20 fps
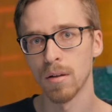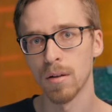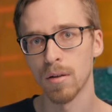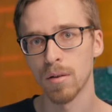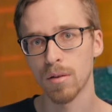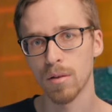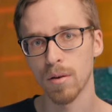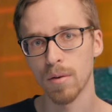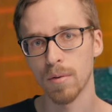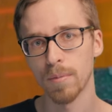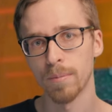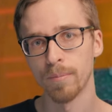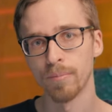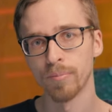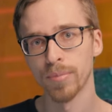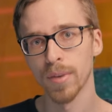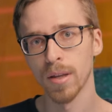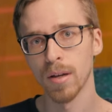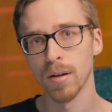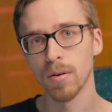So
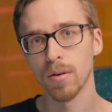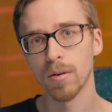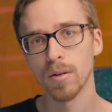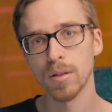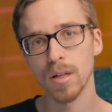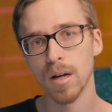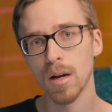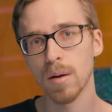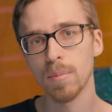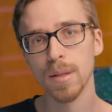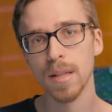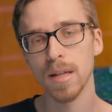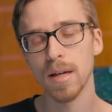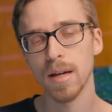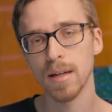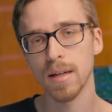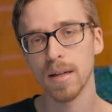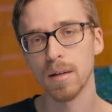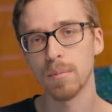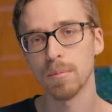on top of
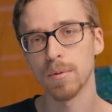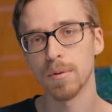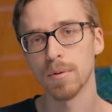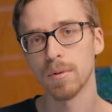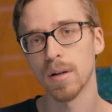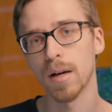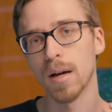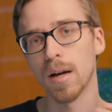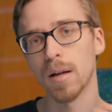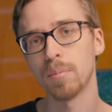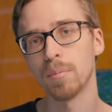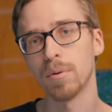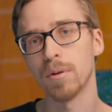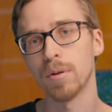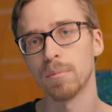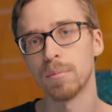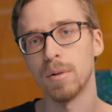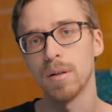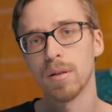that gimbal, I put my